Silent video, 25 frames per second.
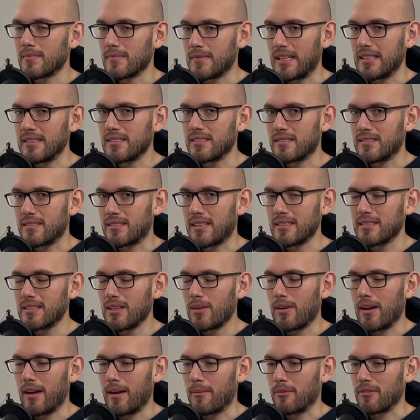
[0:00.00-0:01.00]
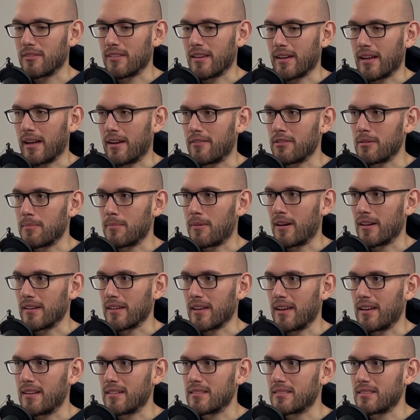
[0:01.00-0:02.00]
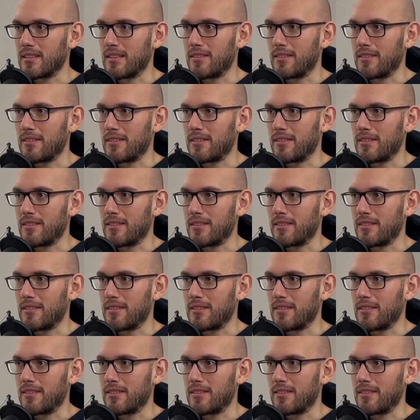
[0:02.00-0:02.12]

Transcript: That's how I am with like every podcast.